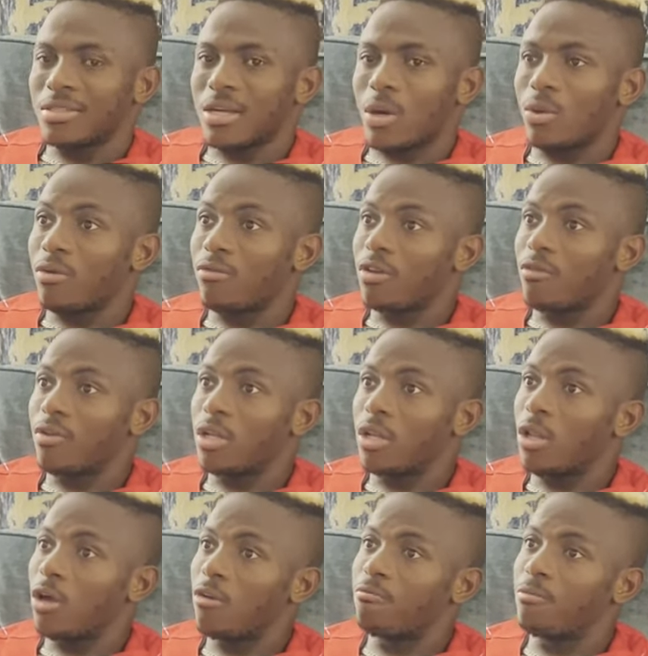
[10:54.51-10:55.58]
I would have given a
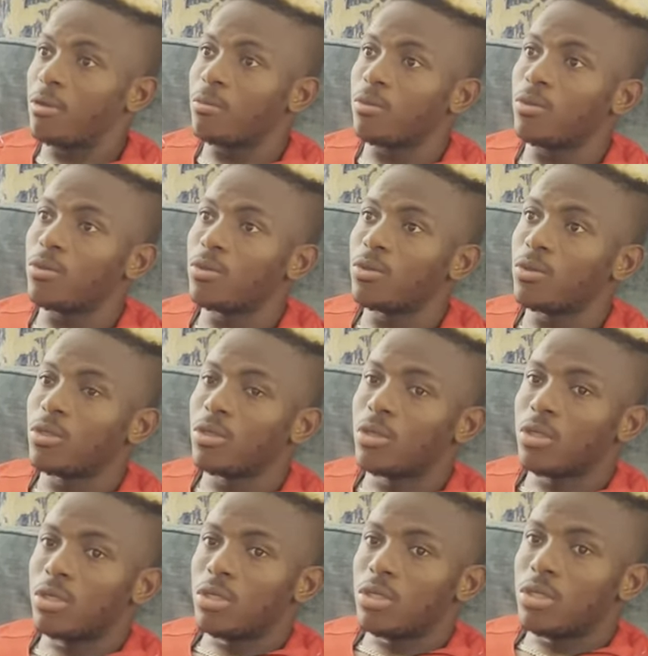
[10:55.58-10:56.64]
lot of people
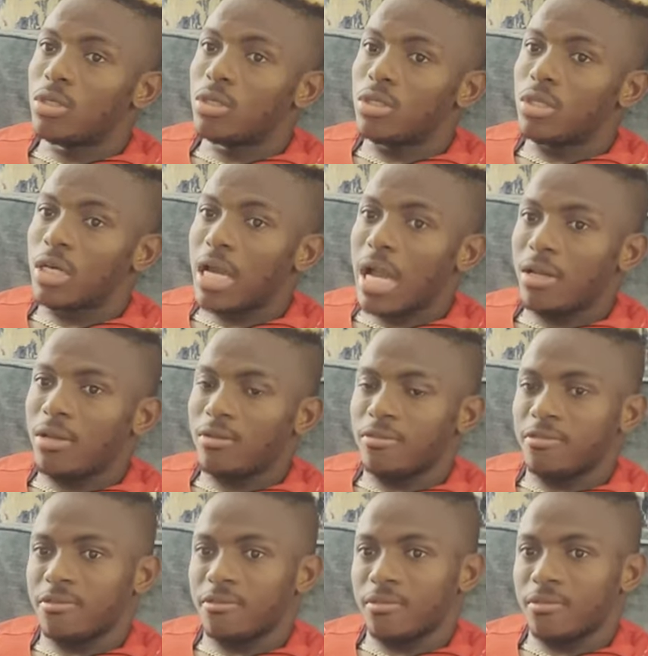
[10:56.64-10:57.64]
the kind of